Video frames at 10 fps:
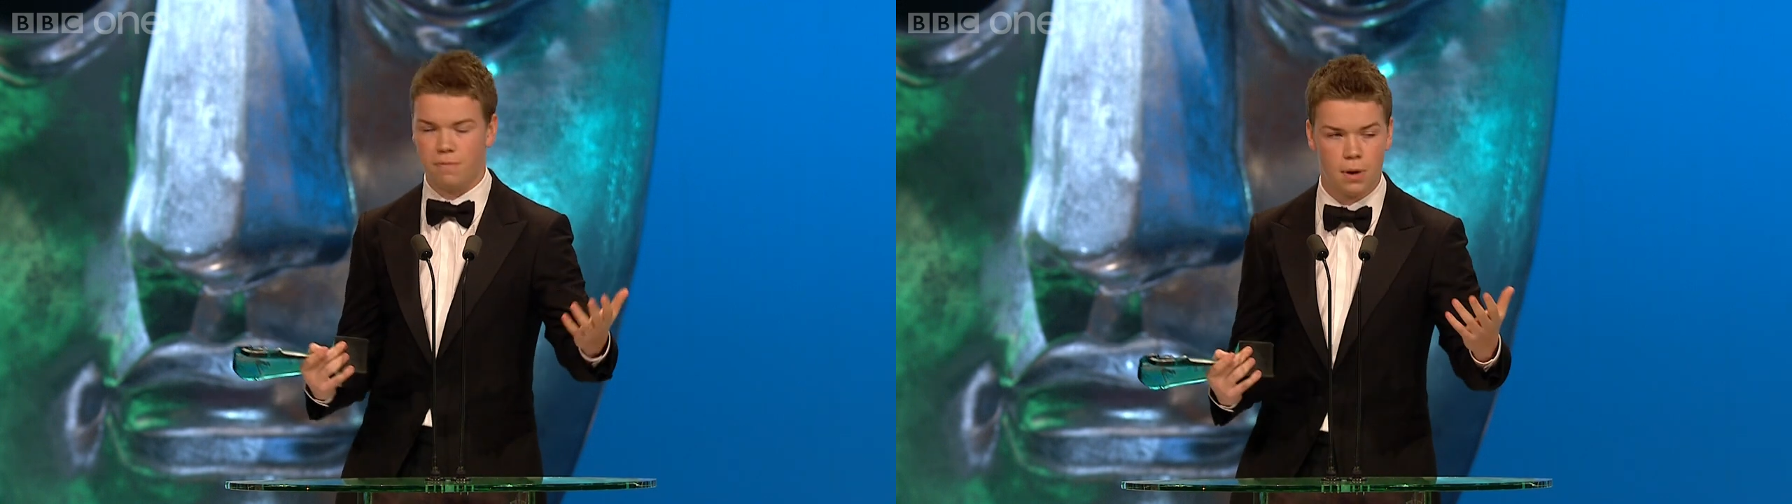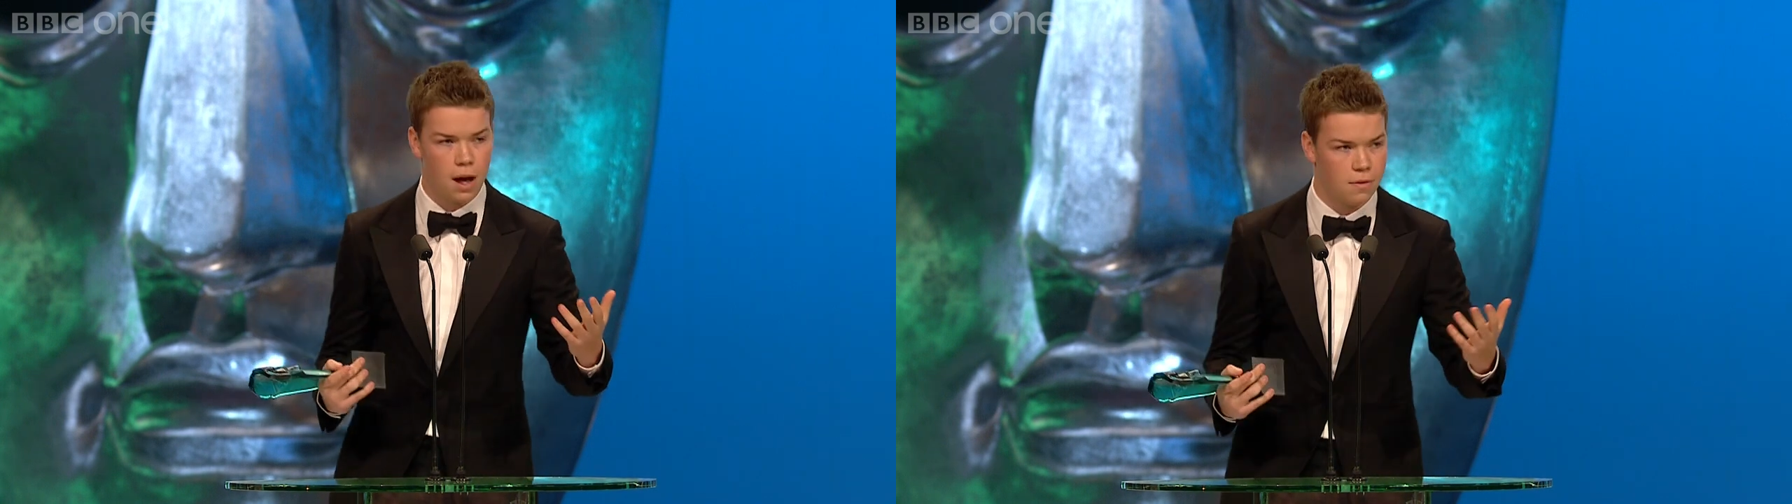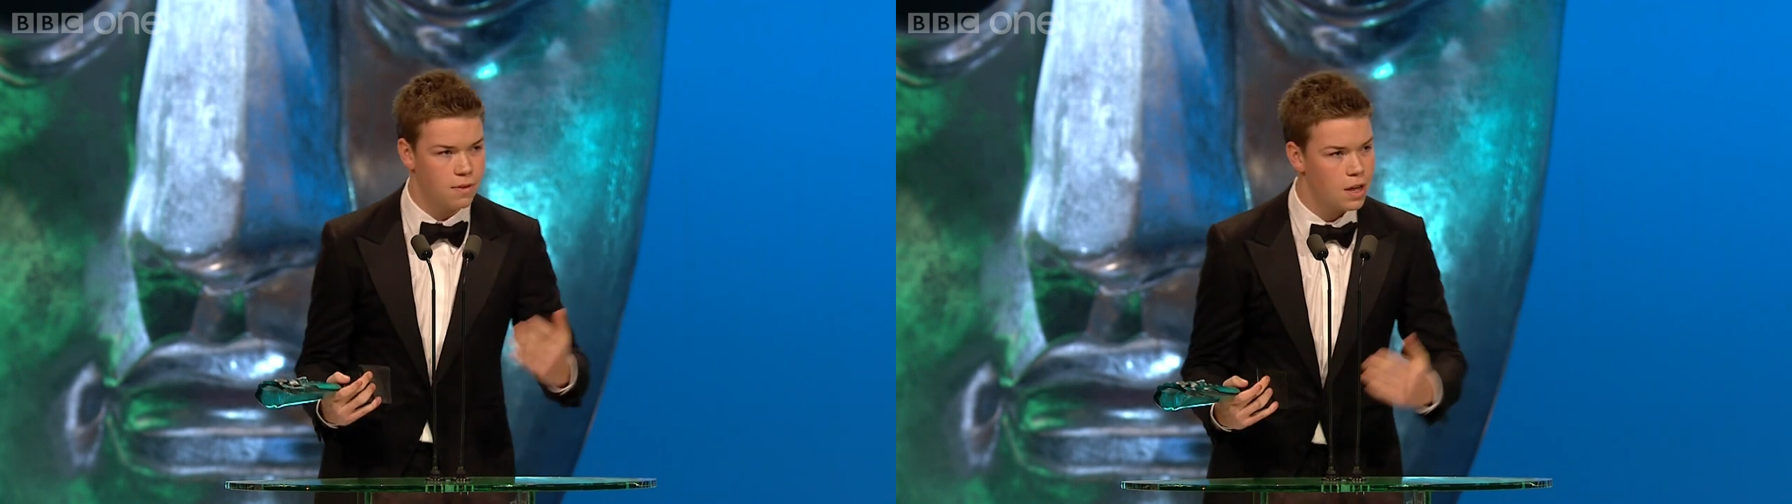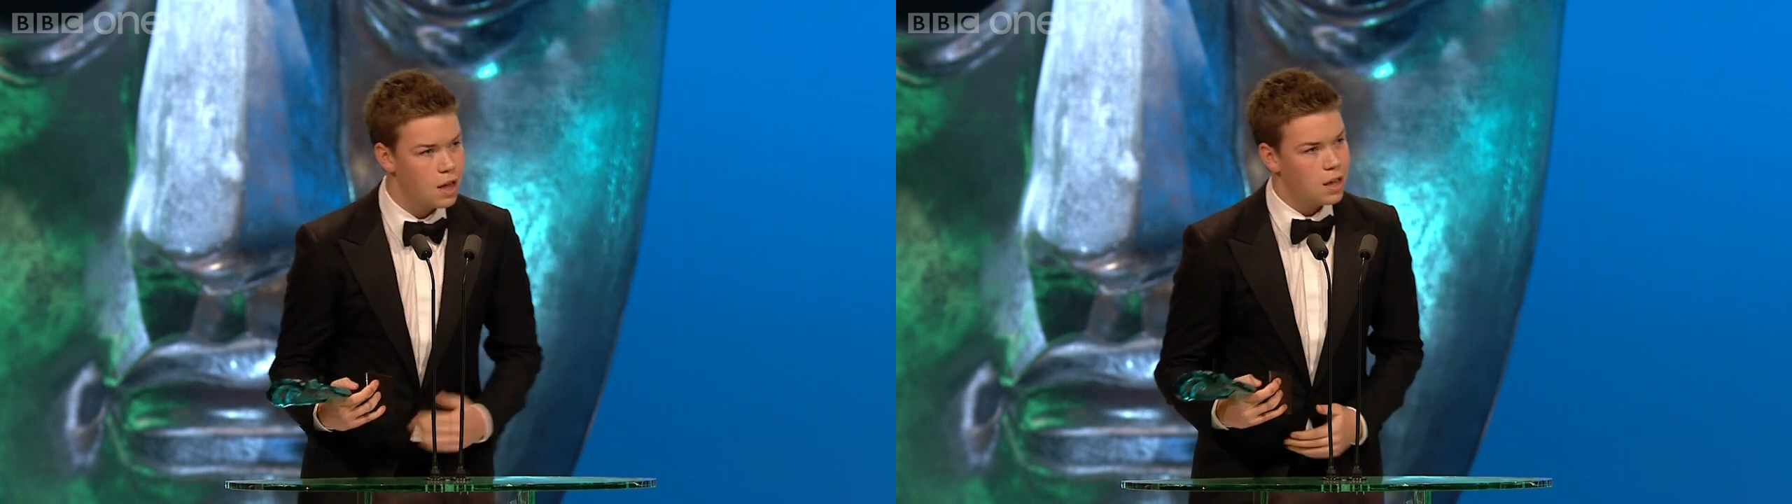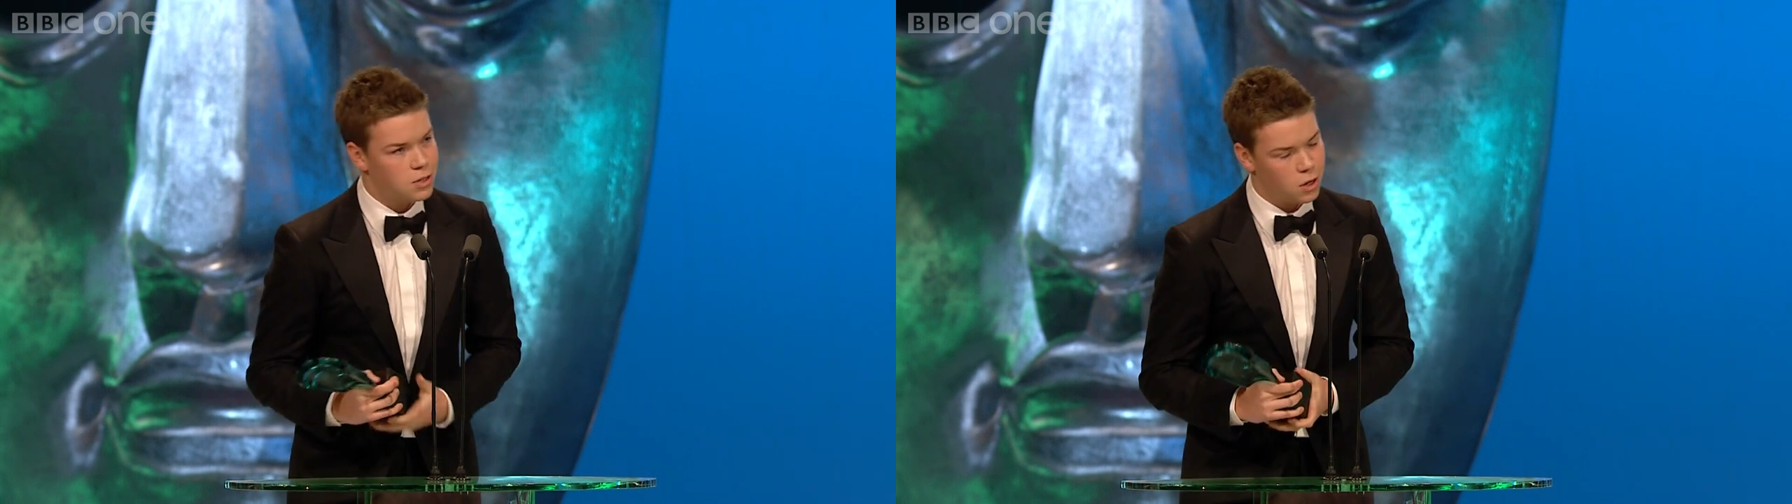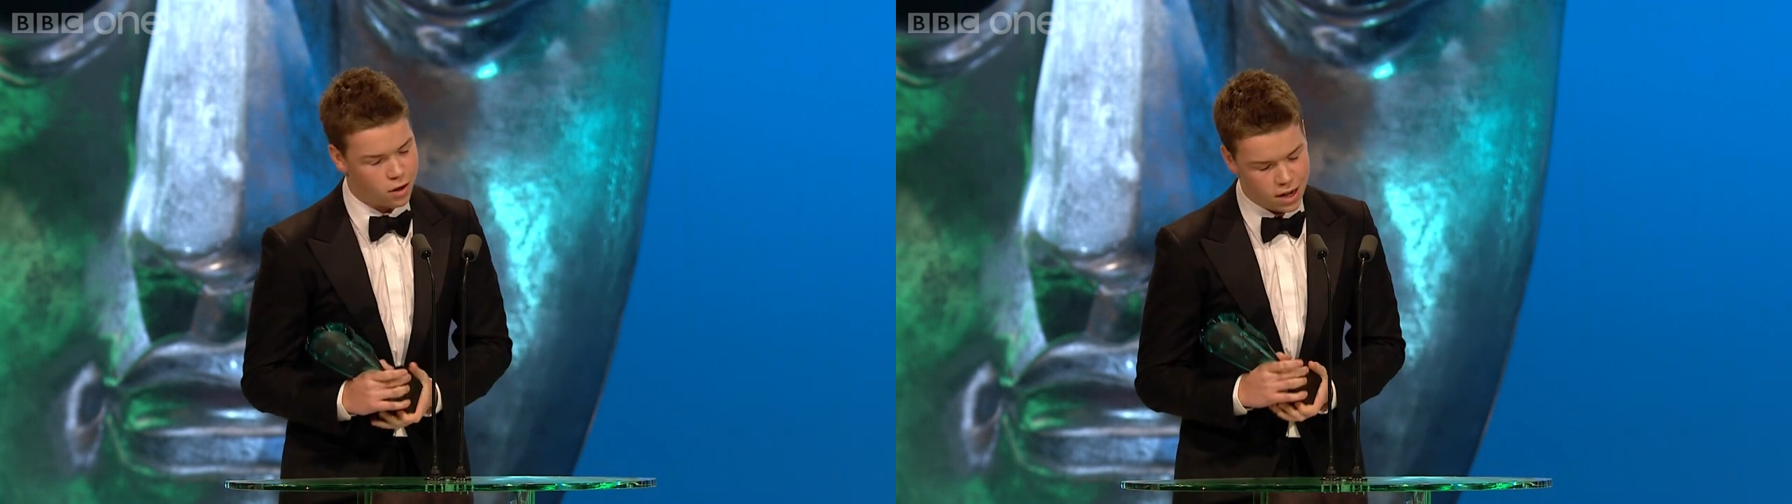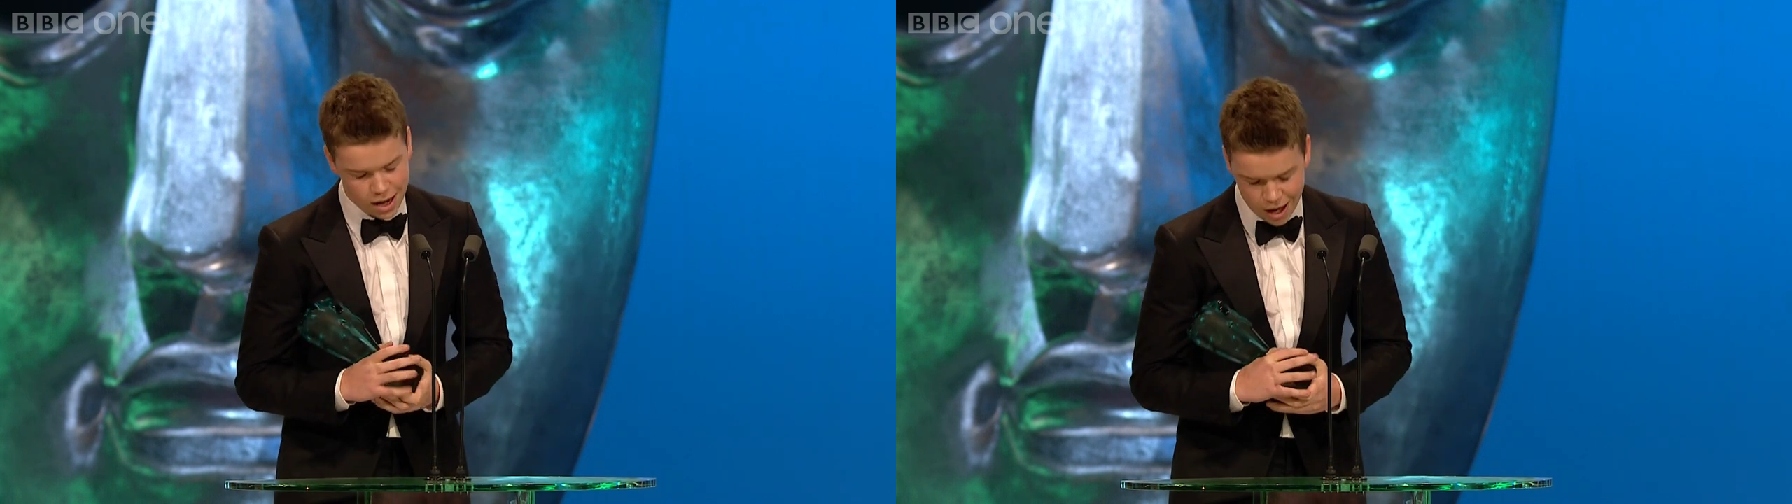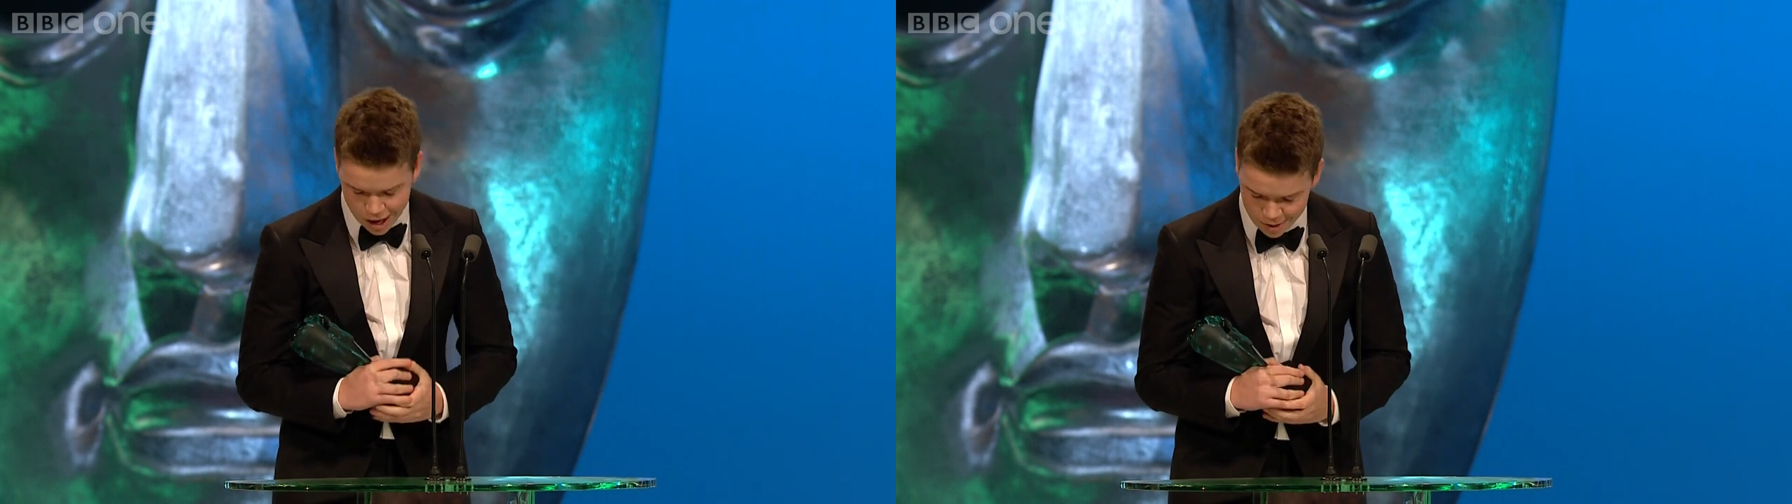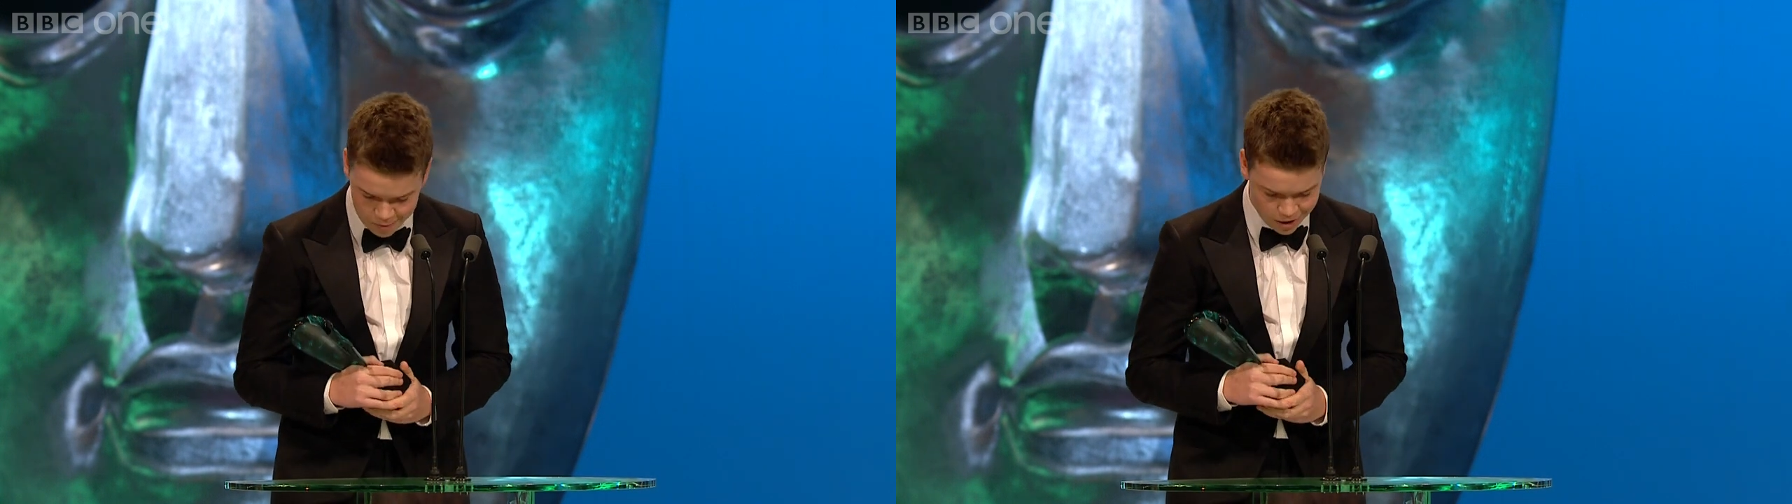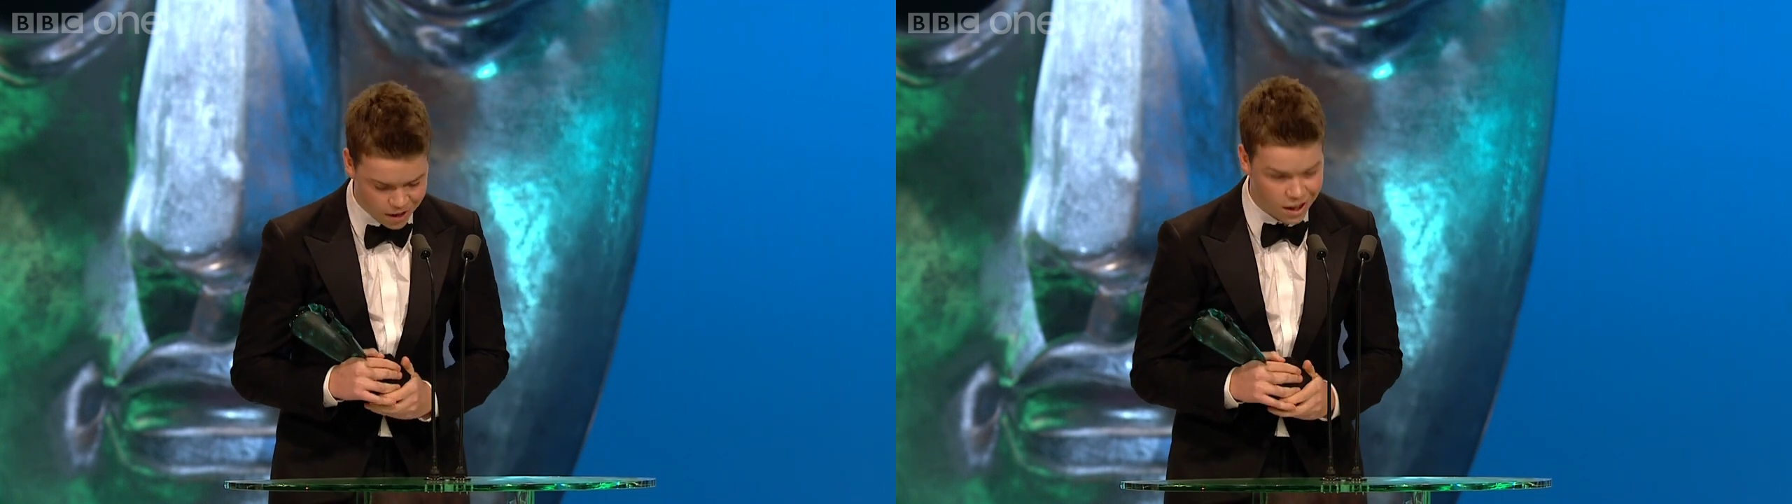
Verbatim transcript: love, sorry. Um,